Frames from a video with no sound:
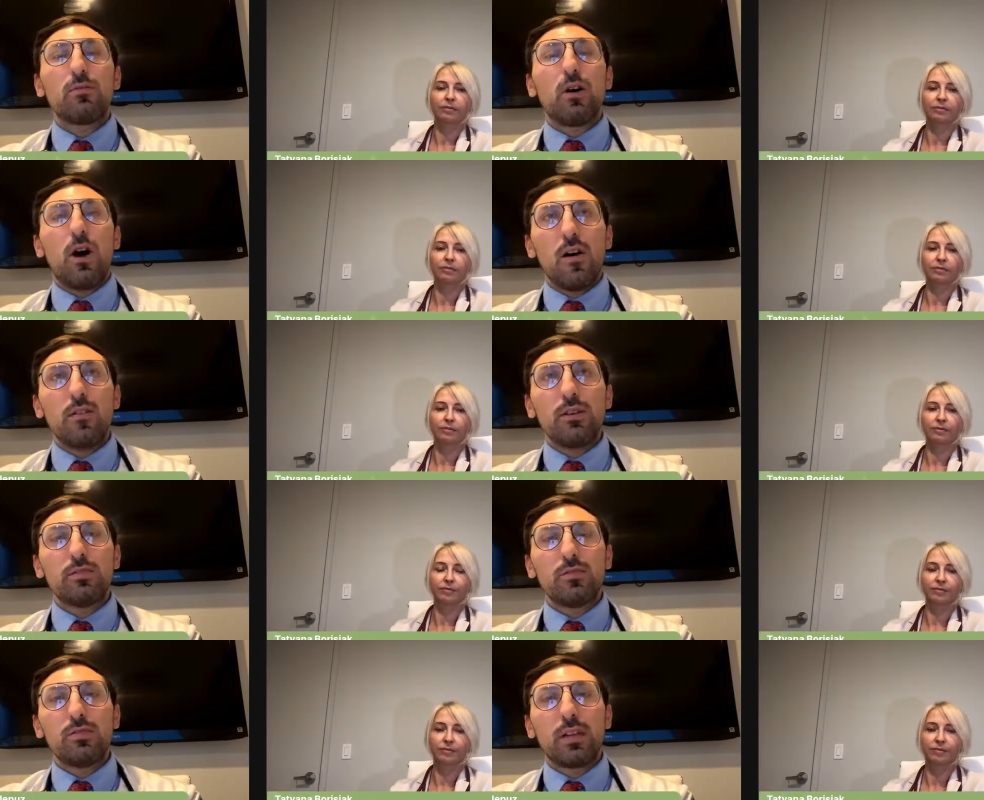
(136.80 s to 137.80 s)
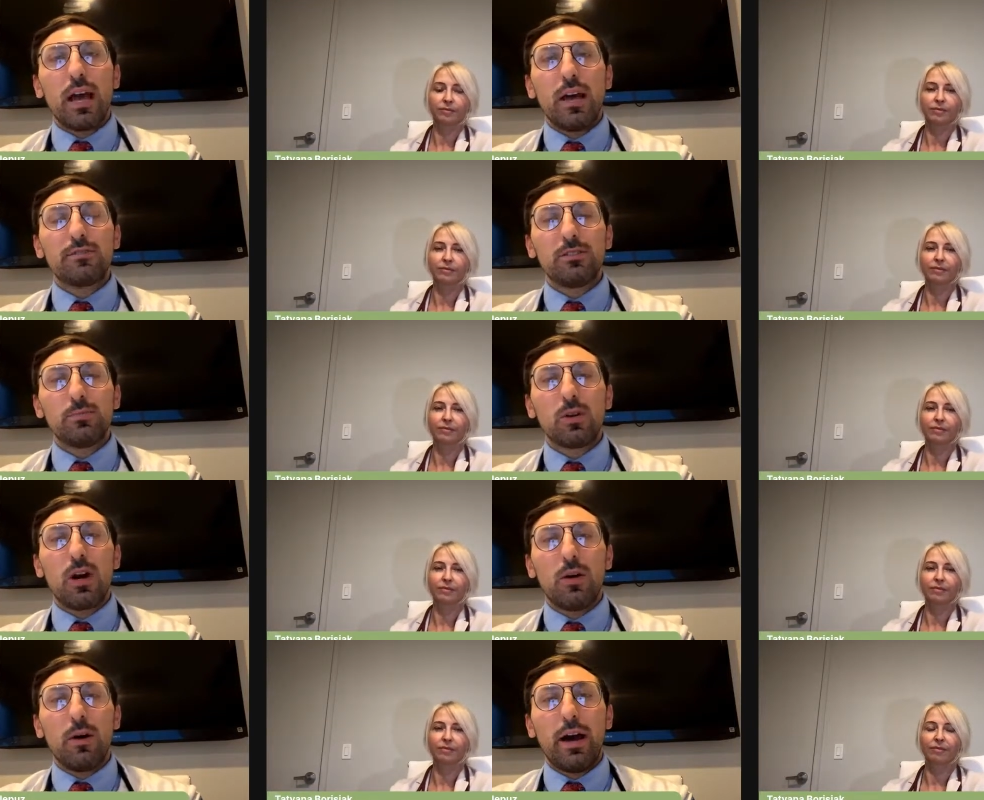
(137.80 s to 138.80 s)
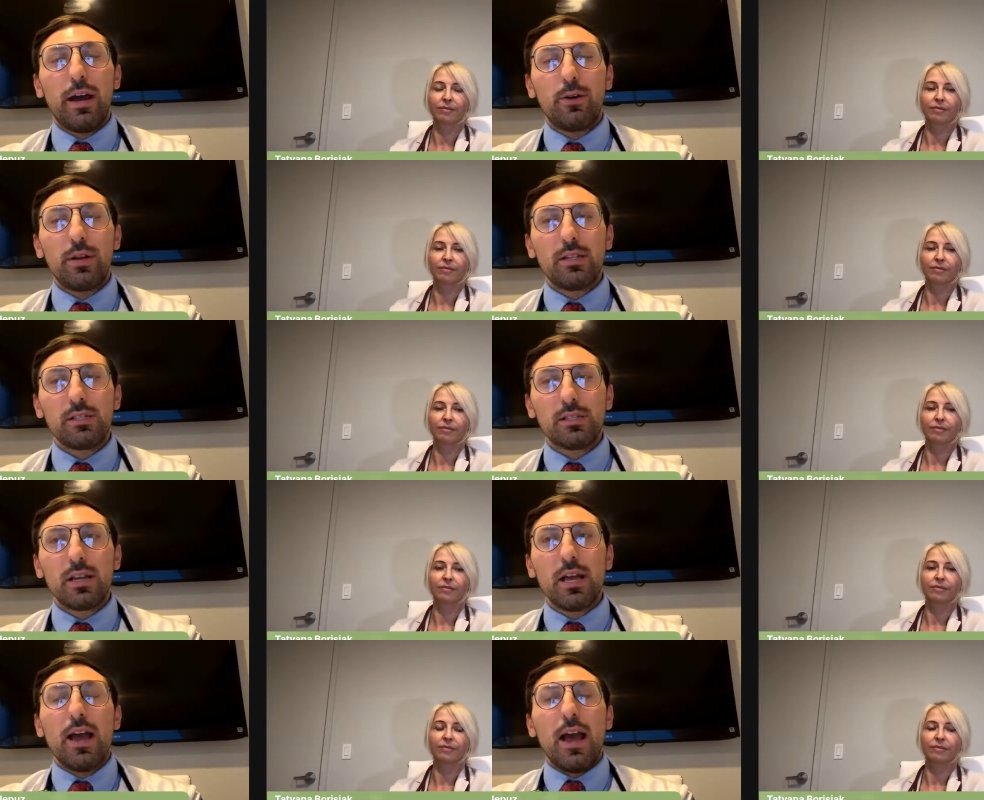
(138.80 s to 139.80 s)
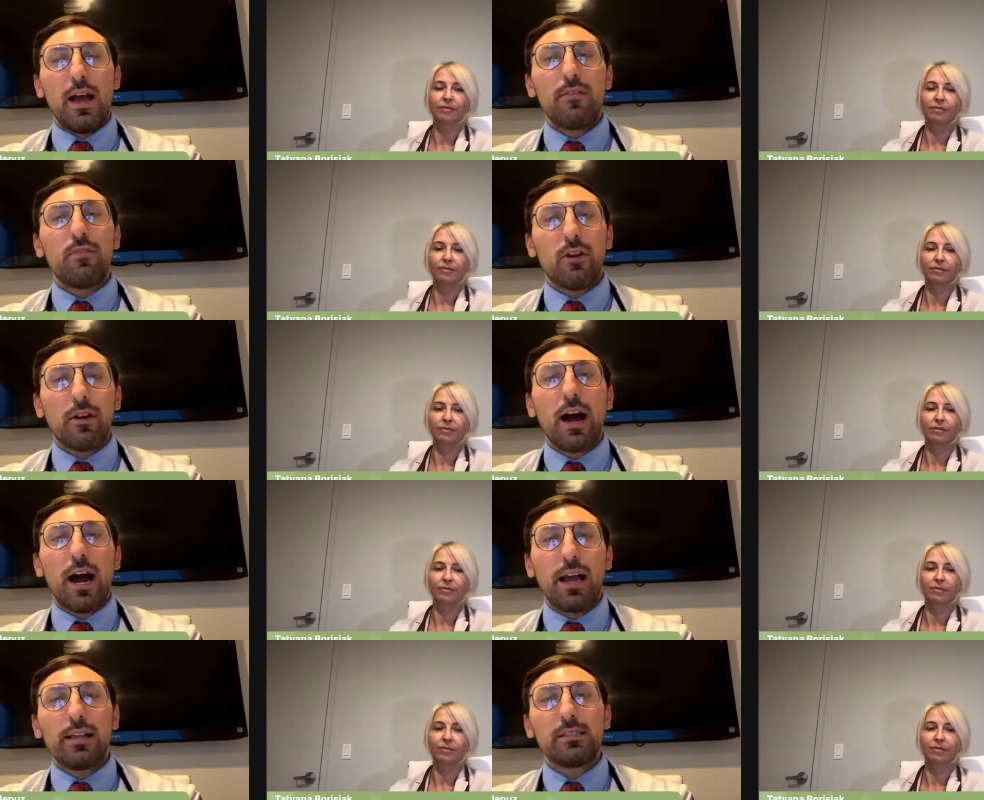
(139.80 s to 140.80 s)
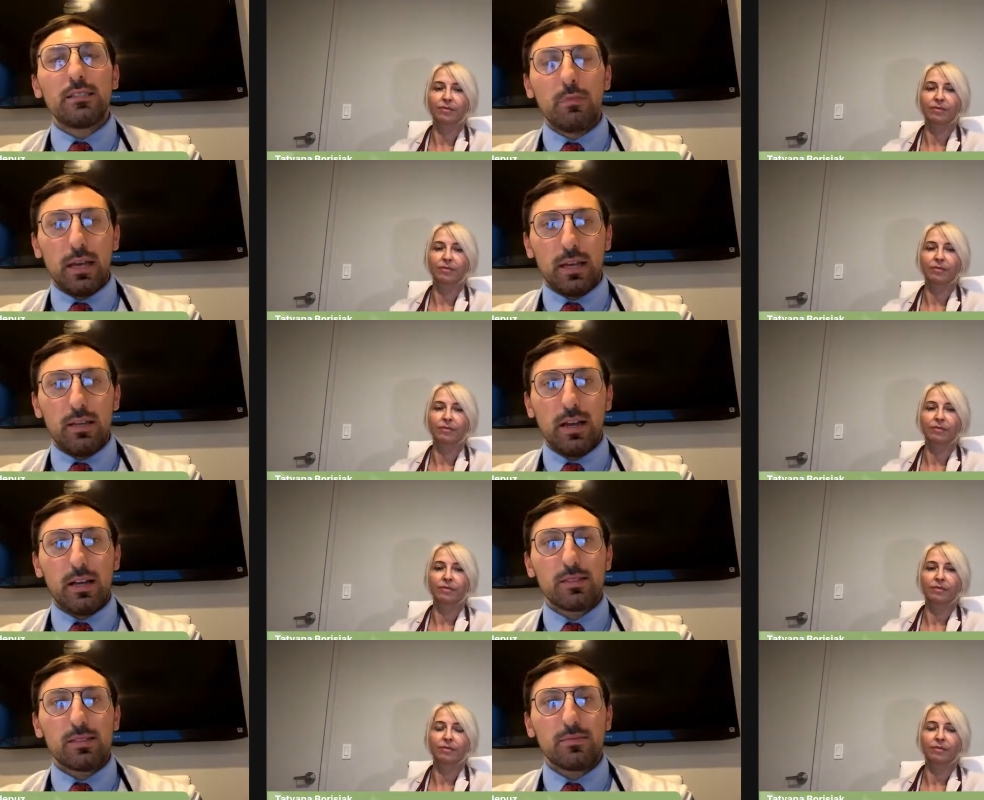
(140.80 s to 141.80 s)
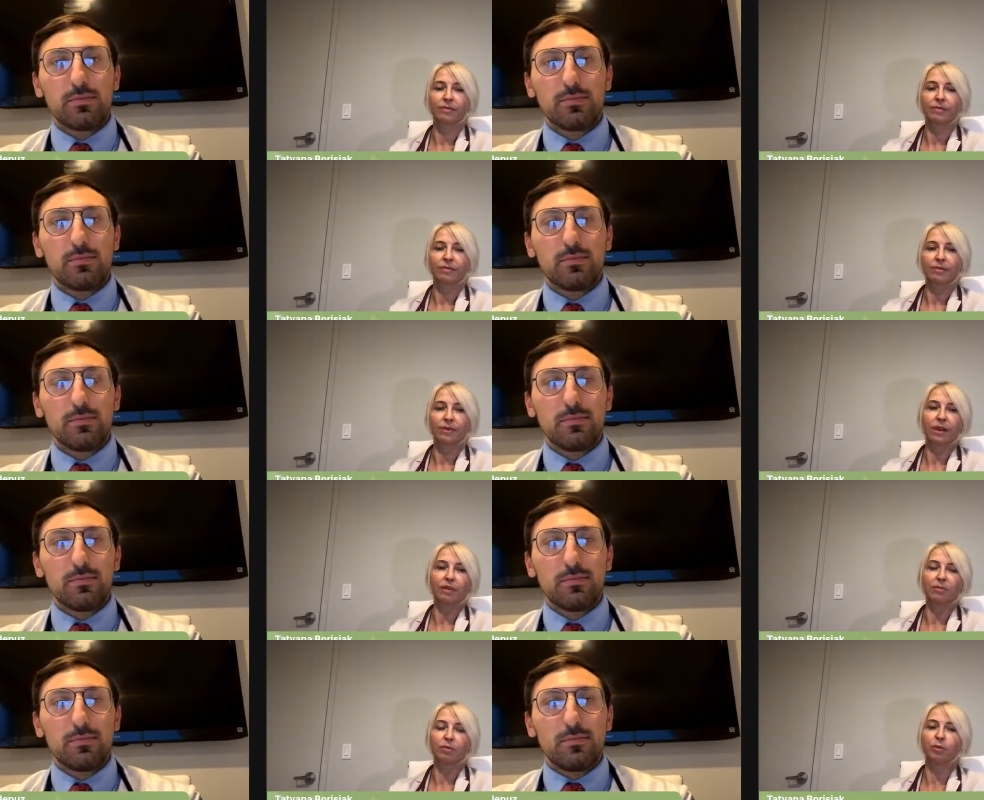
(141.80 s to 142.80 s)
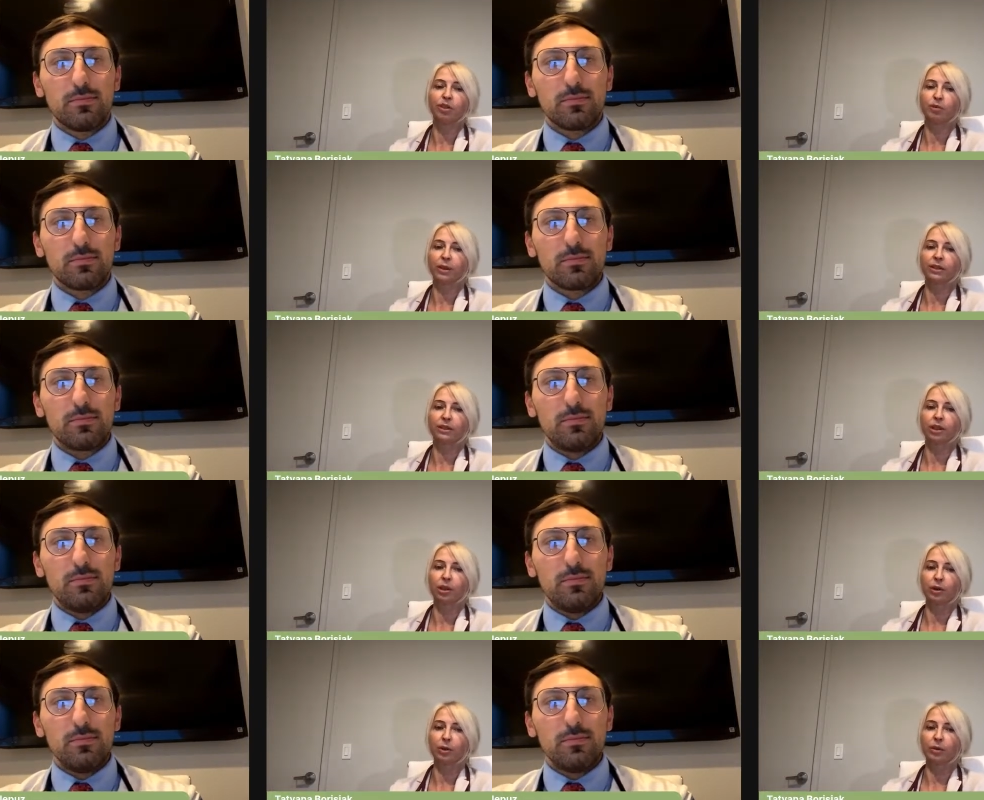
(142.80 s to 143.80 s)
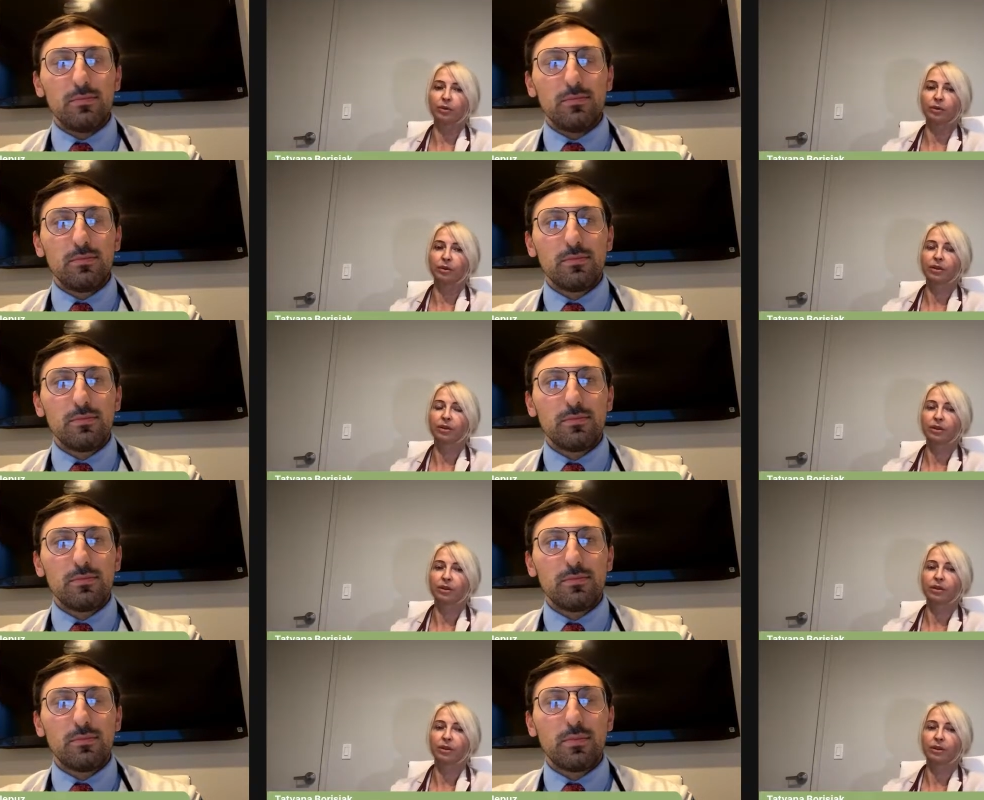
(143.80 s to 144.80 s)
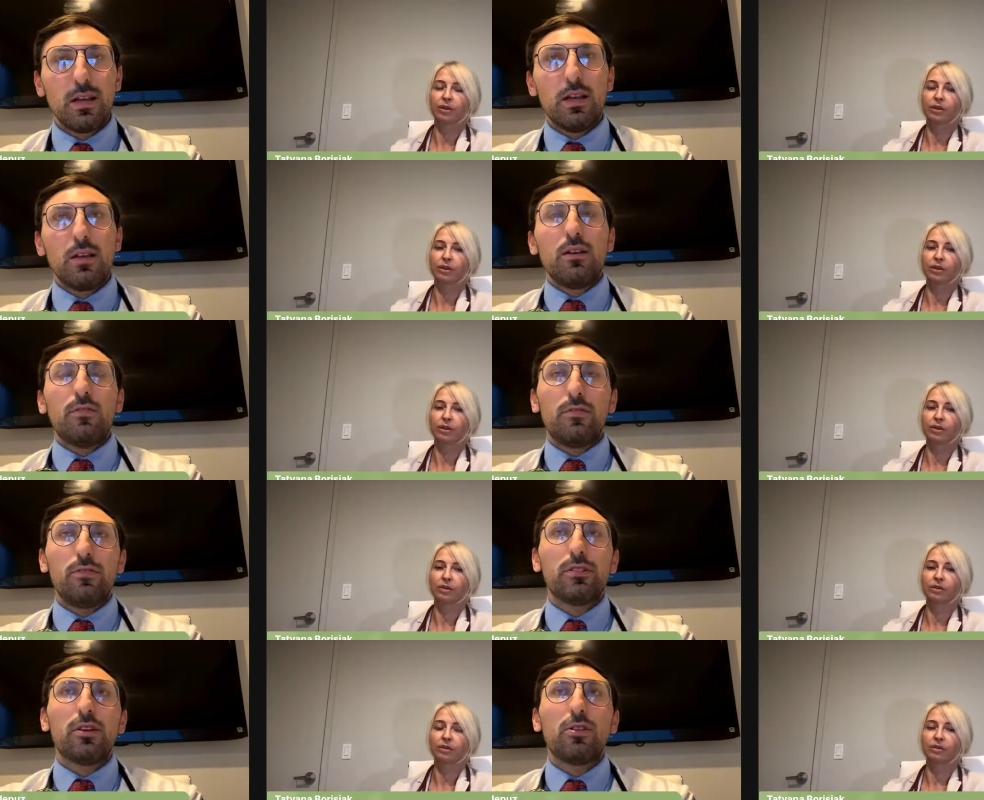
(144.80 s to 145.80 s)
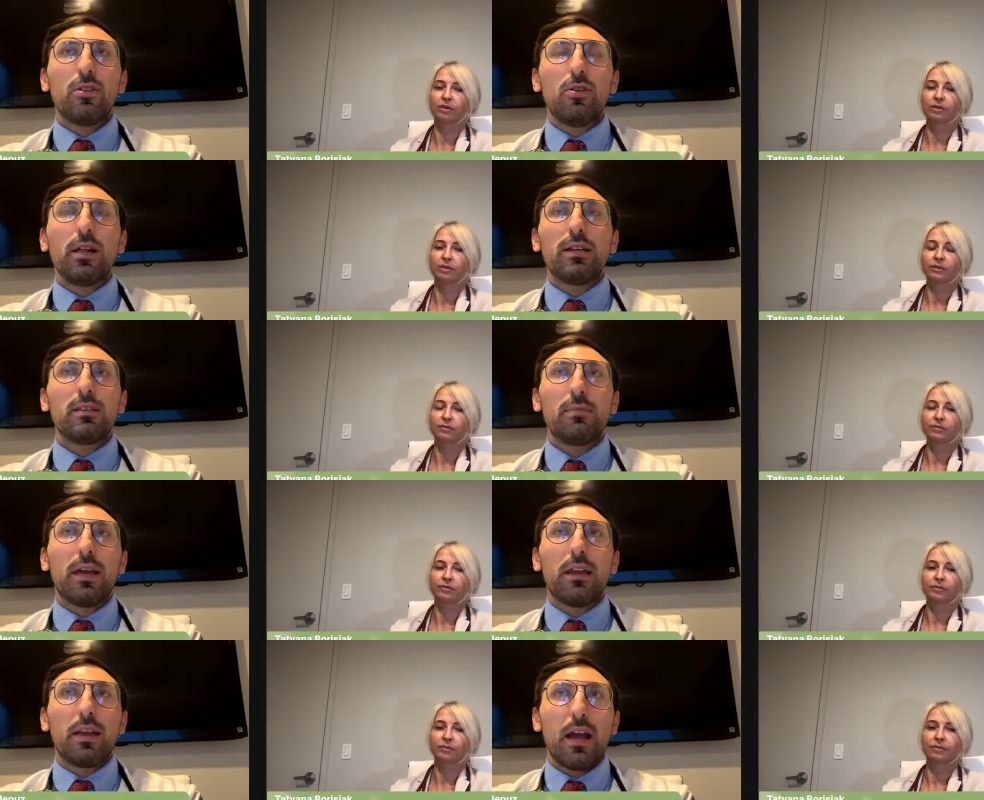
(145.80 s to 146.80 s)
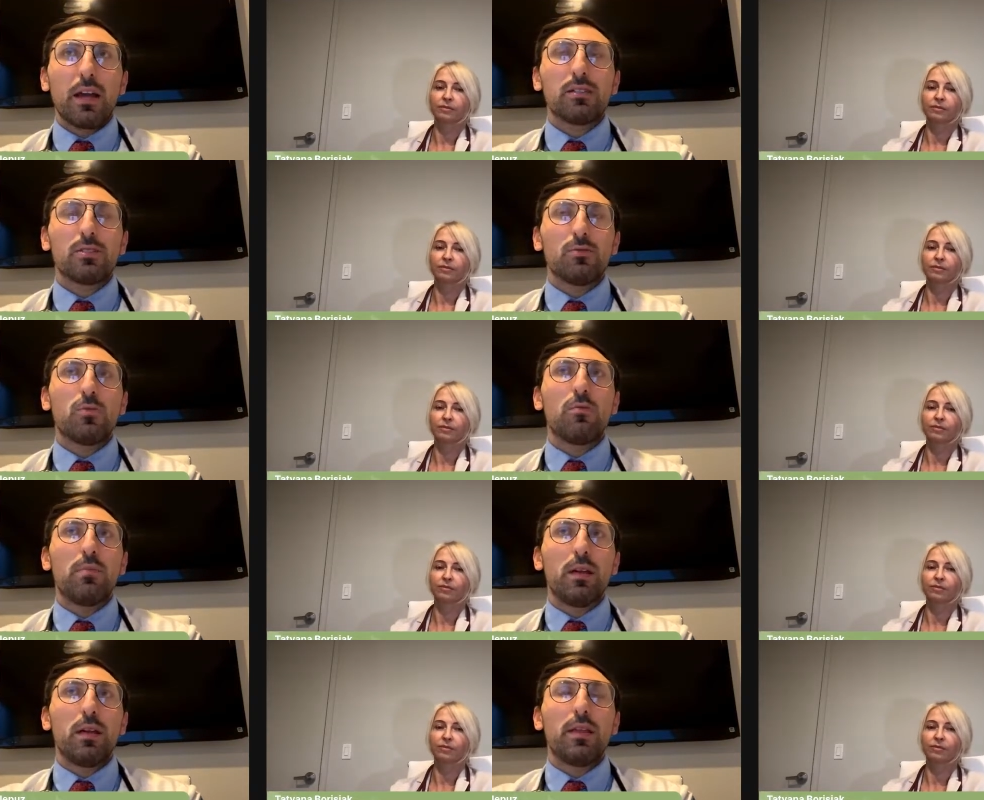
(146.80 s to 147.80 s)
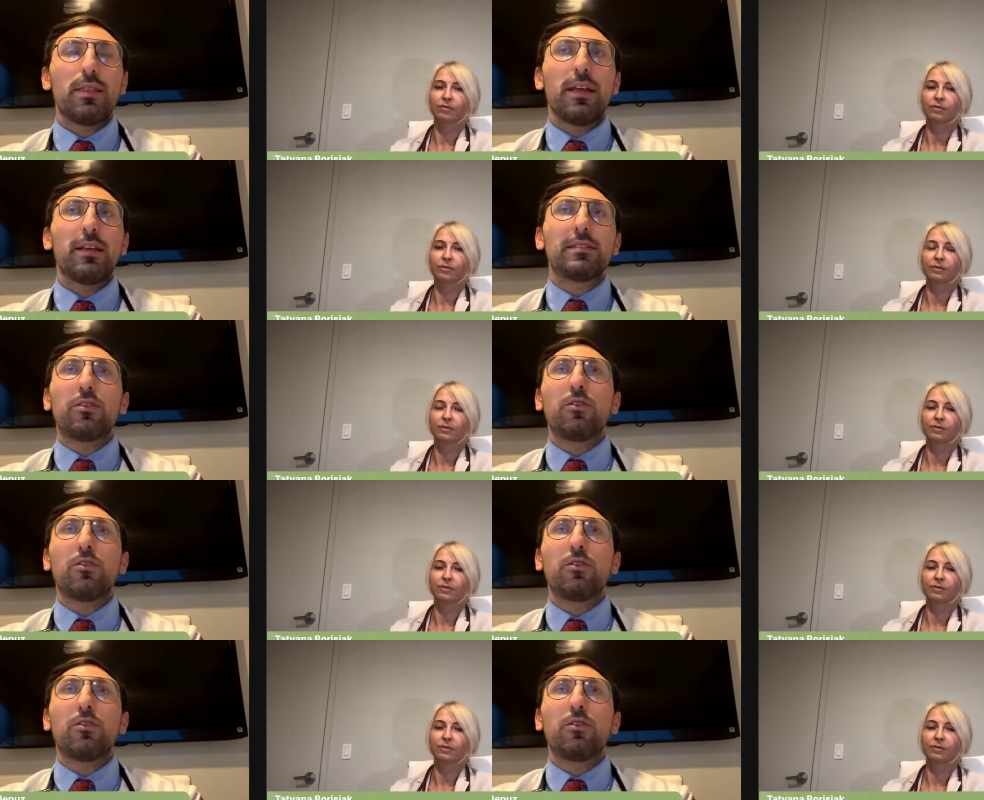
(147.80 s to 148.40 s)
Speaker 1: all these foods that have simple carbohydrates have a very high glycemic index.
Speaker 2: And which one's the low?
Speaker 1: Foods that are low glycemic index would be things like